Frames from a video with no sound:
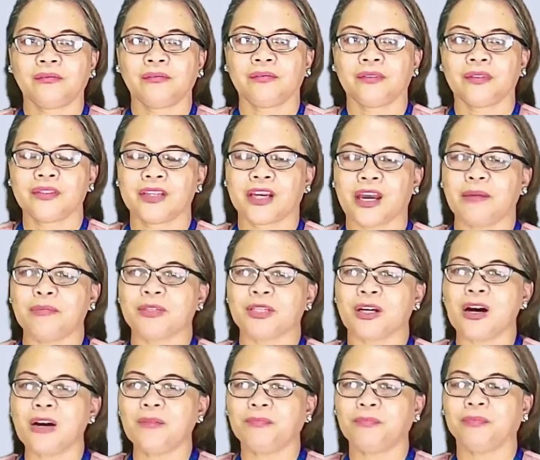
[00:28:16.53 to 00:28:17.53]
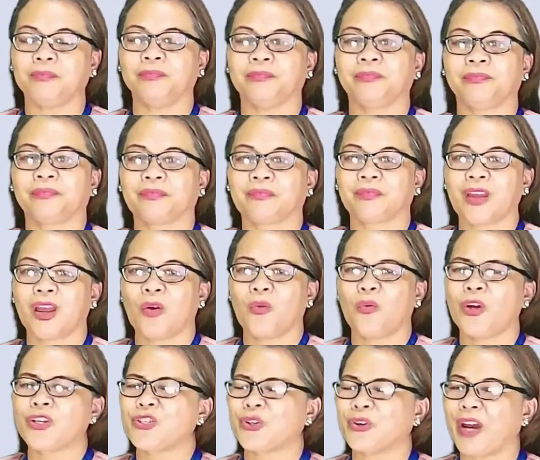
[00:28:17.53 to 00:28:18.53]
Time's up.
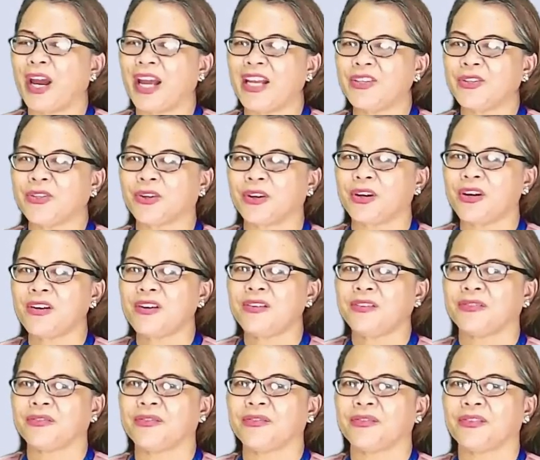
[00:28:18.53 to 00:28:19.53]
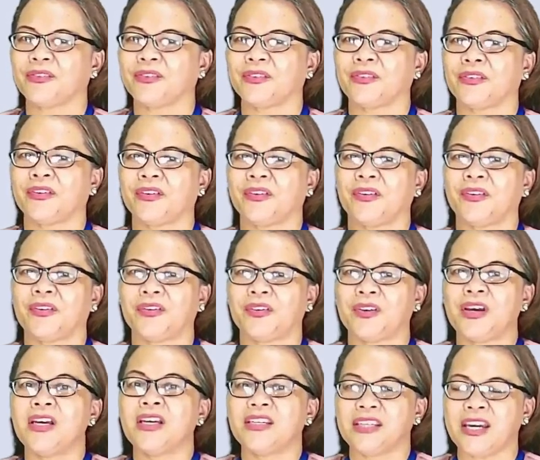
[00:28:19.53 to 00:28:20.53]
What's your answer?
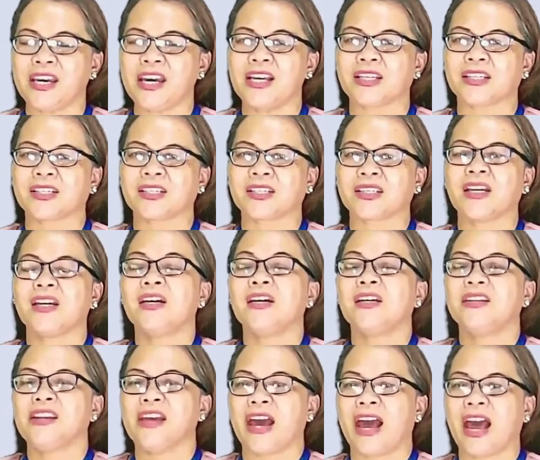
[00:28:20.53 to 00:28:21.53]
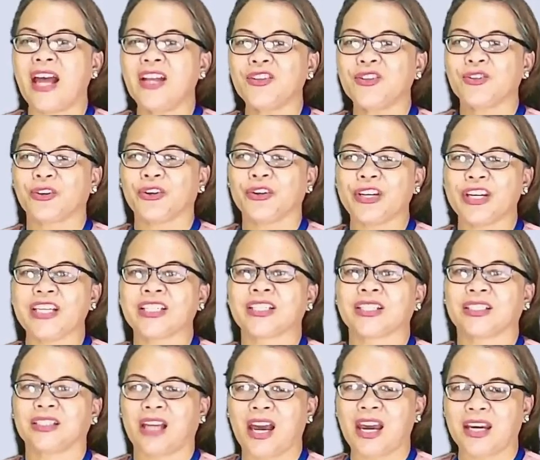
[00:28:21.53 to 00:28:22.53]
Yes, the answer is
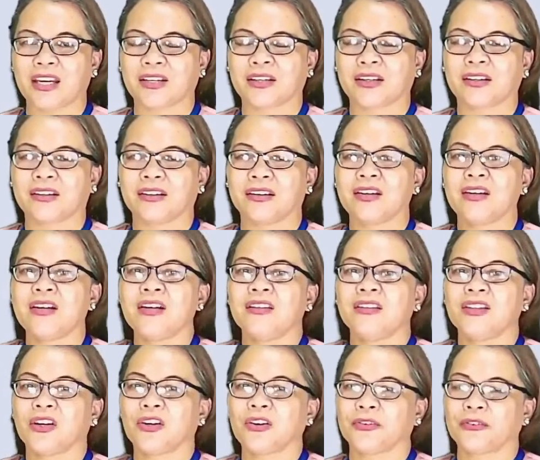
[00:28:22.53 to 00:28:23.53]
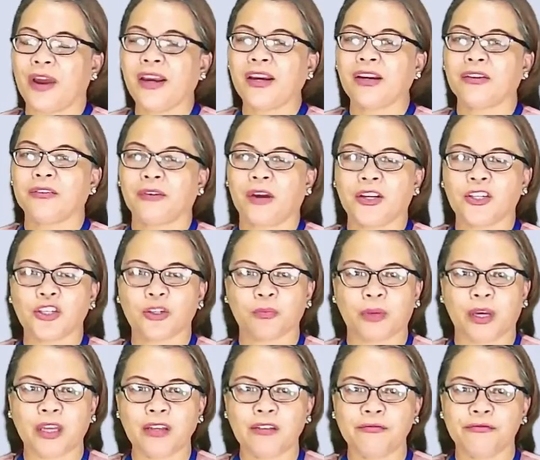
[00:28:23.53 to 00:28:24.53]
like. The correct
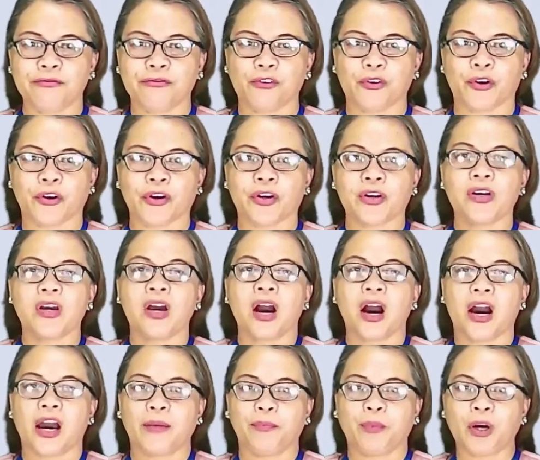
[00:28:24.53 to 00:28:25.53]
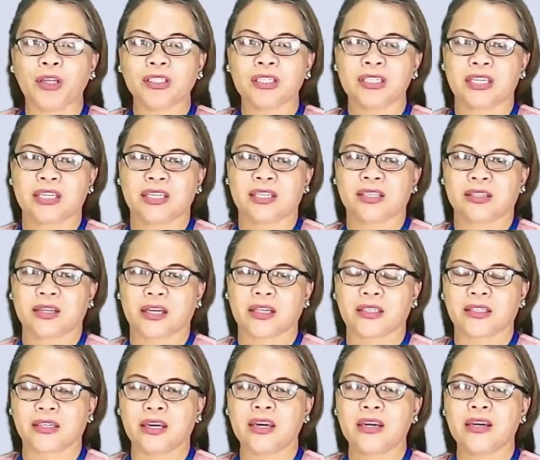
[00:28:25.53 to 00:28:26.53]
arrangement for hypothesis
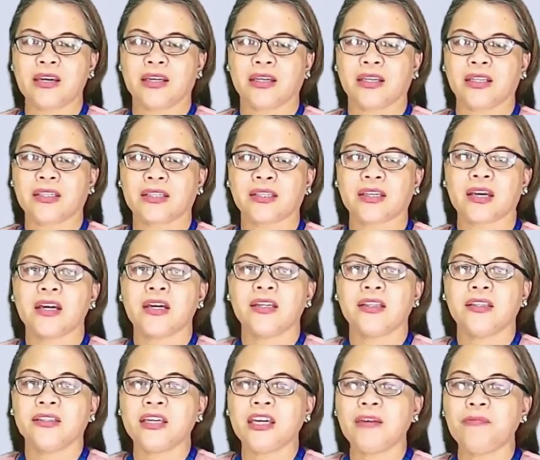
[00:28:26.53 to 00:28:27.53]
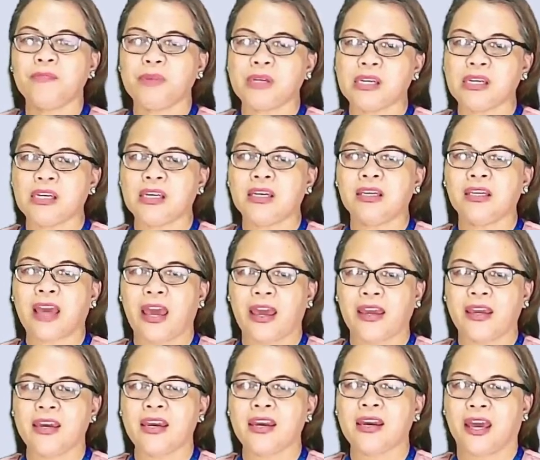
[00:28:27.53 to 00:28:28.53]
testing is D, B,
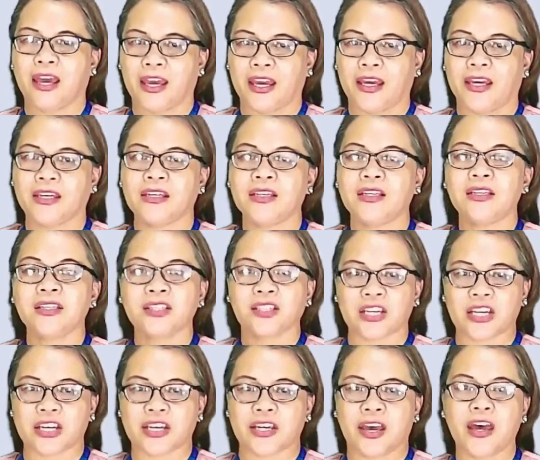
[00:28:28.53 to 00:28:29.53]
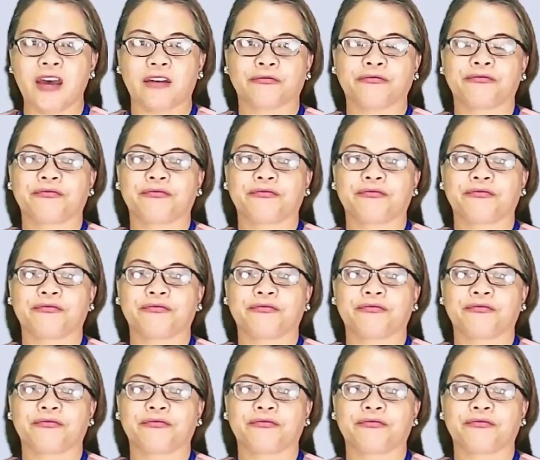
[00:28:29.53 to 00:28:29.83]
E, A, C, F.